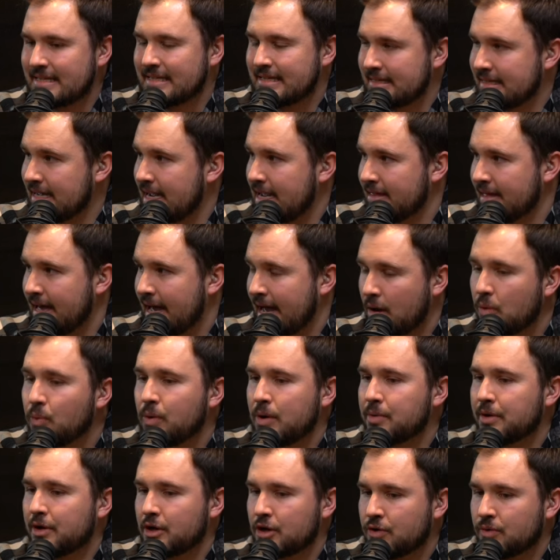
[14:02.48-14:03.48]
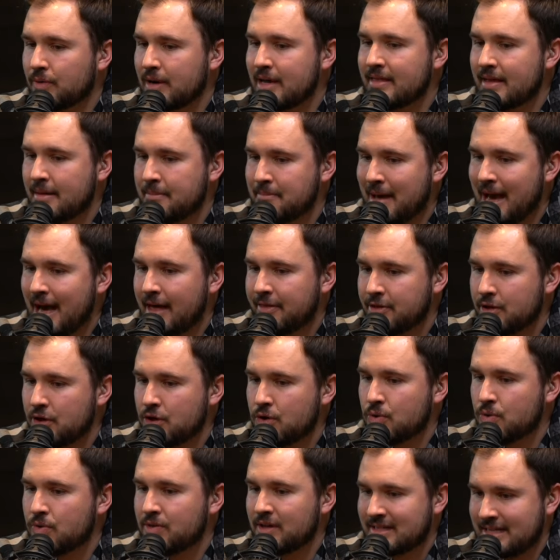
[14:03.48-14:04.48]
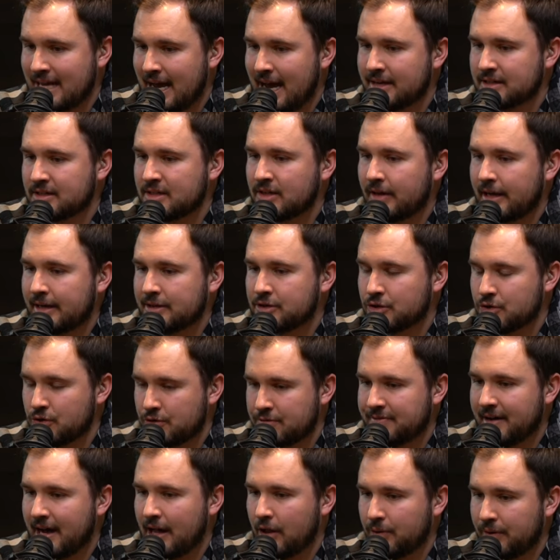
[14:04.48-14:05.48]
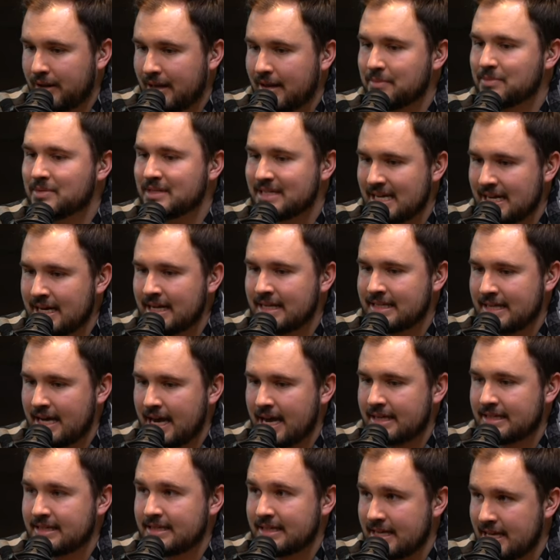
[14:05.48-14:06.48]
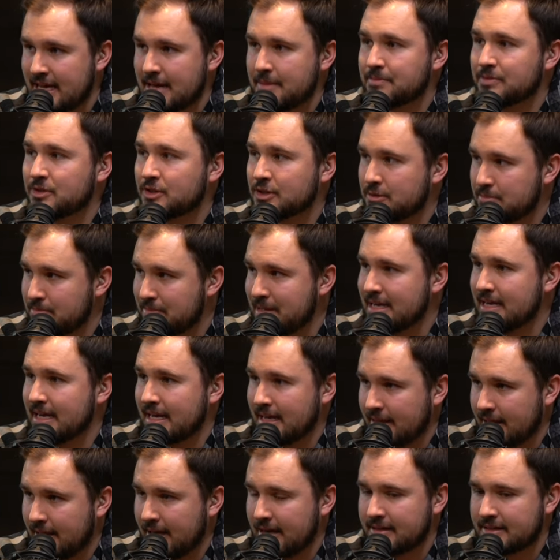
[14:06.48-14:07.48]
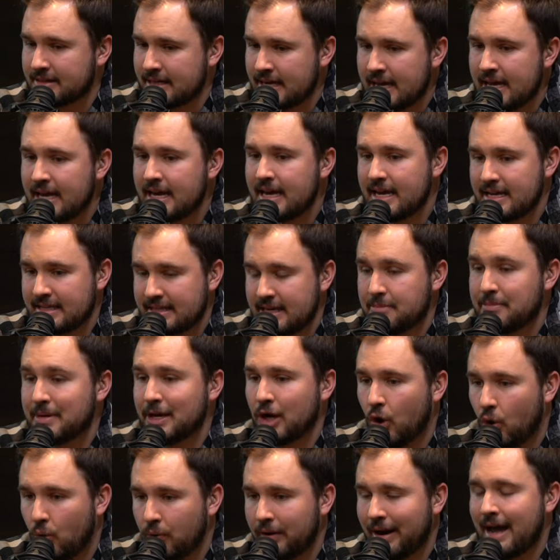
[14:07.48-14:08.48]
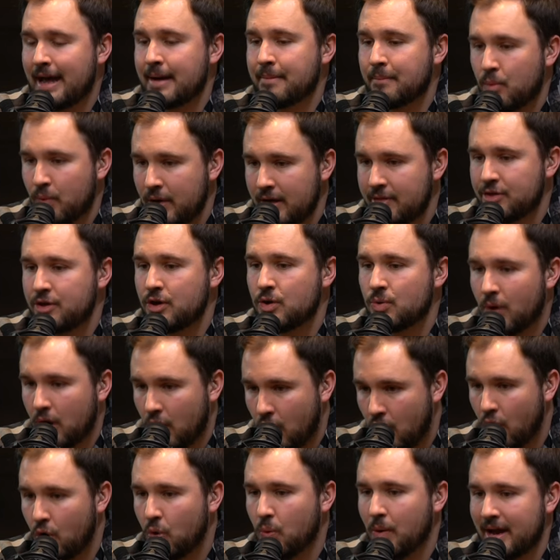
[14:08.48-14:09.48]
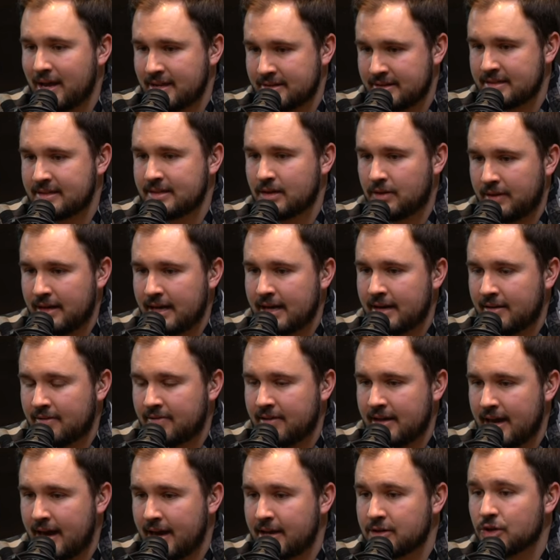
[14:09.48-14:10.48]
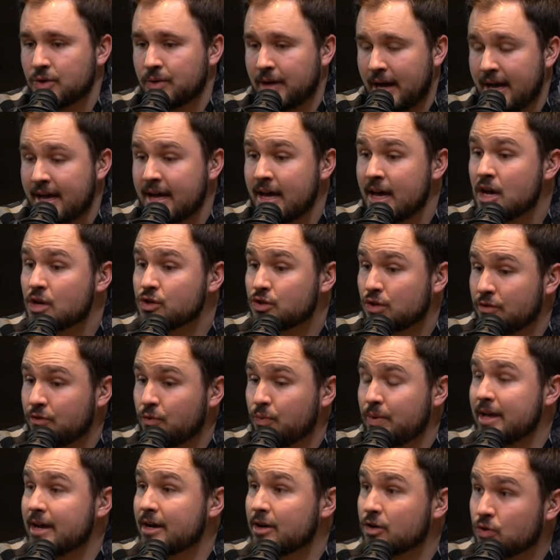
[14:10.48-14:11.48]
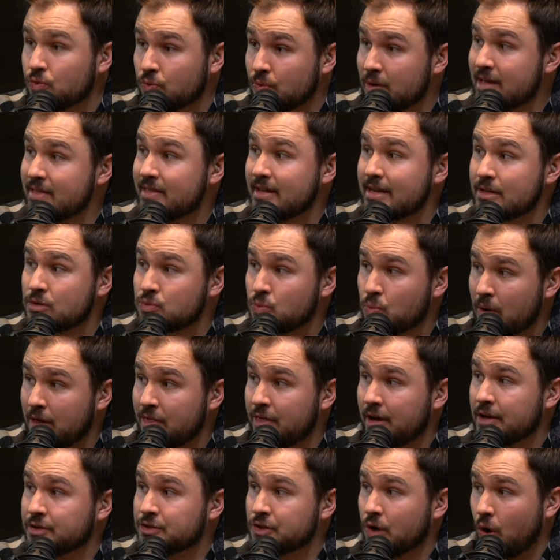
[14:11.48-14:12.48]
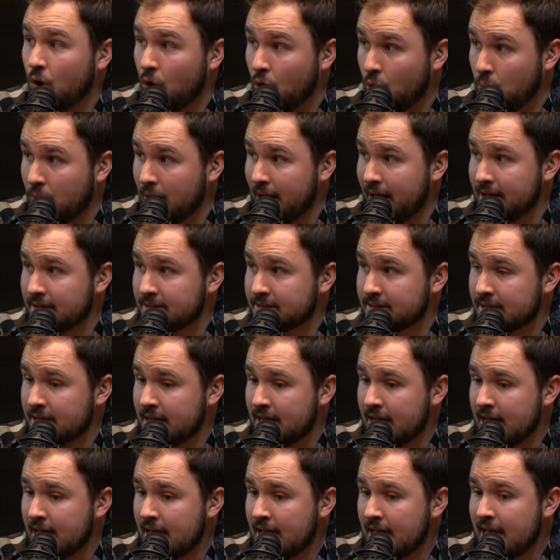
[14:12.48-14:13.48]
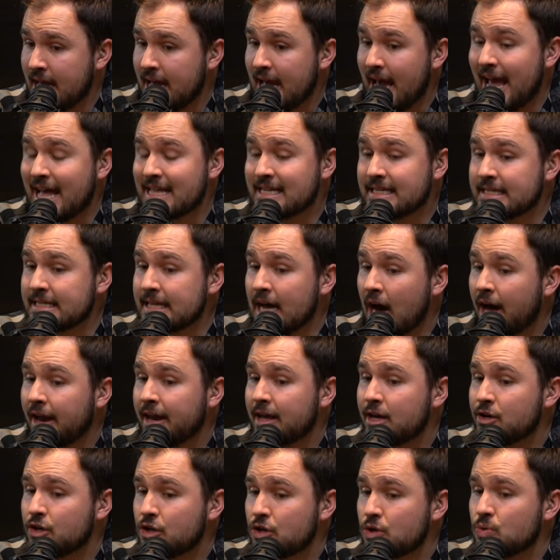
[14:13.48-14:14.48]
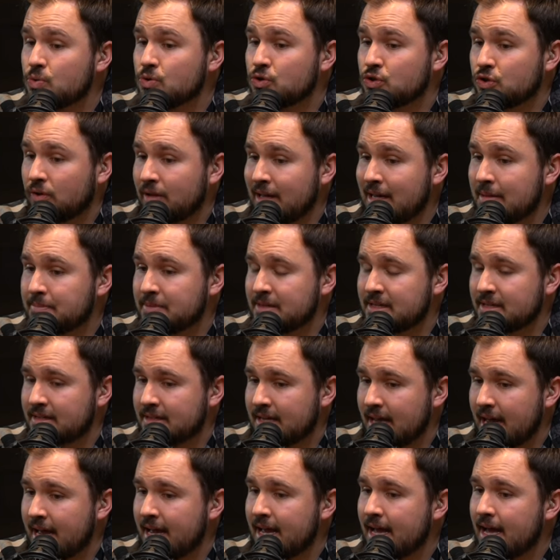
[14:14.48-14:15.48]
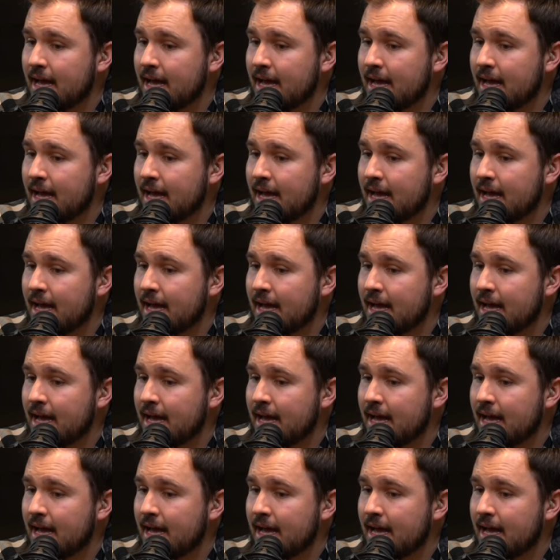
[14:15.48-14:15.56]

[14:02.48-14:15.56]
say that. We would agree that Matthew, the tax collector who followed him, did attest to him speaking this. He said, Behold, I am with you always until the end of the age. Okay, so if we agree that he's with us always, it's not a huge leap to say